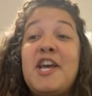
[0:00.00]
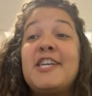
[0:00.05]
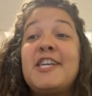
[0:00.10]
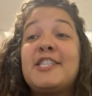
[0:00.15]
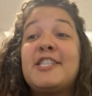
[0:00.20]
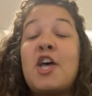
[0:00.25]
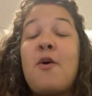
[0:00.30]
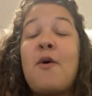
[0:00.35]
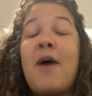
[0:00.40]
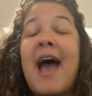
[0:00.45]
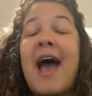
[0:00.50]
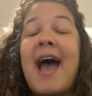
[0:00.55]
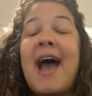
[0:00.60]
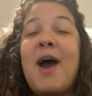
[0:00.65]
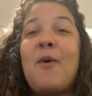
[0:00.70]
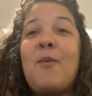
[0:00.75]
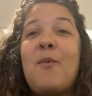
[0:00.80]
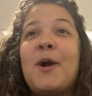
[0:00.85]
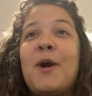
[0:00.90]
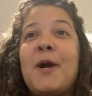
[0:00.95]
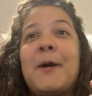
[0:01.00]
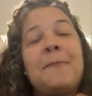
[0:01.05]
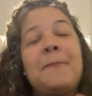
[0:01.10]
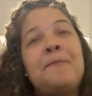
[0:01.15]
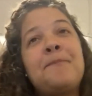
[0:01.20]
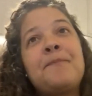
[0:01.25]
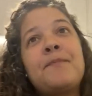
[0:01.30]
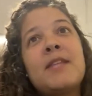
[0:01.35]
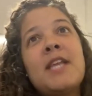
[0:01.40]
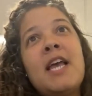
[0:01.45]
So our
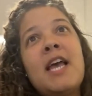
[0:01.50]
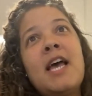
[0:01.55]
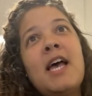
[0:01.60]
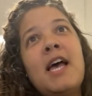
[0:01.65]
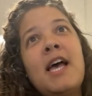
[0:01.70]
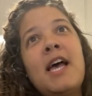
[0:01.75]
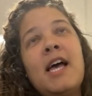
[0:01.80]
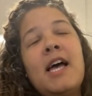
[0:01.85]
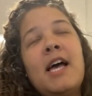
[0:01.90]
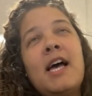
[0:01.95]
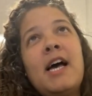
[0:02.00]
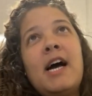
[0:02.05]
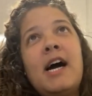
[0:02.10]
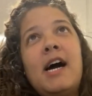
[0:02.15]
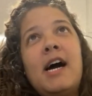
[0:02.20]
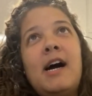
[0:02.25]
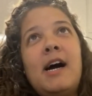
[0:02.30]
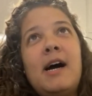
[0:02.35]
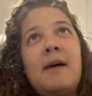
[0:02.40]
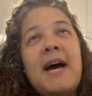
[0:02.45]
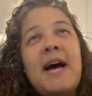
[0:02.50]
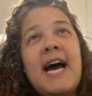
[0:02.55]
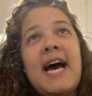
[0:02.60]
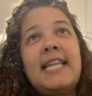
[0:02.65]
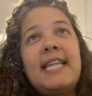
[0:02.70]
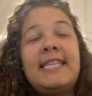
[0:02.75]
um,